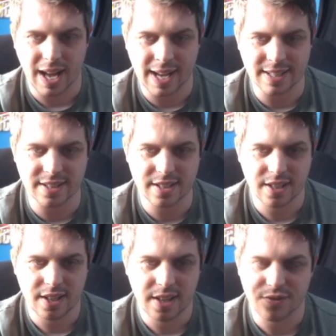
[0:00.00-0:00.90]
And
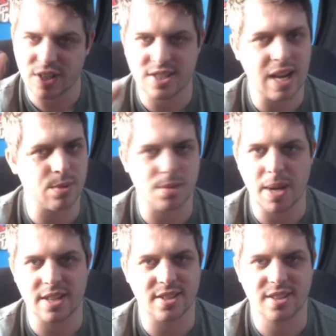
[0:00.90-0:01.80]
this sounds
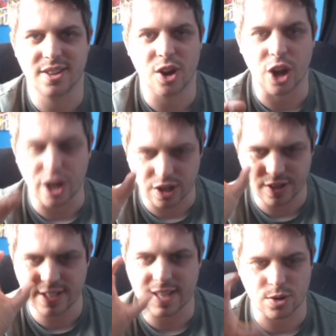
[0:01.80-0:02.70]
amazing. Like,
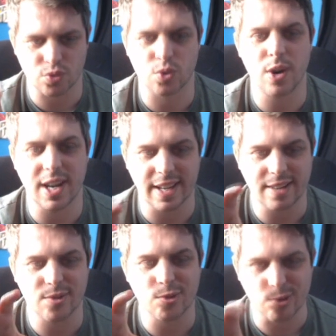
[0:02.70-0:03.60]
this sounds
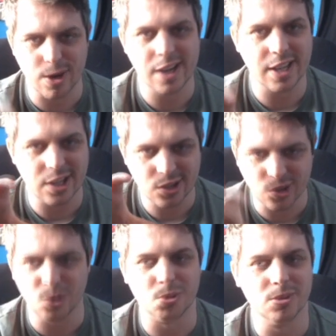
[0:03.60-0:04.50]
really, really
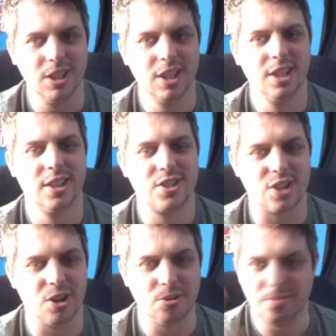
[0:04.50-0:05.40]
cool.
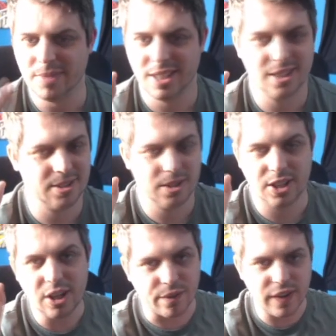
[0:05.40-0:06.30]
So,
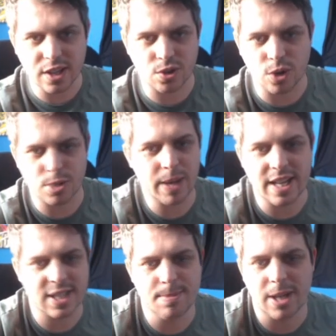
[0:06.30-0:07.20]
you know, fingers crossed we
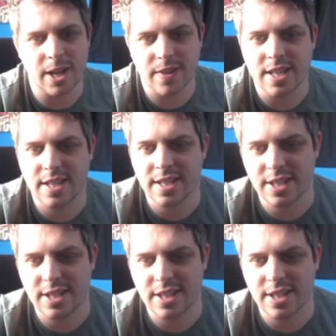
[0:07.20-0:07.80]
get something like this. This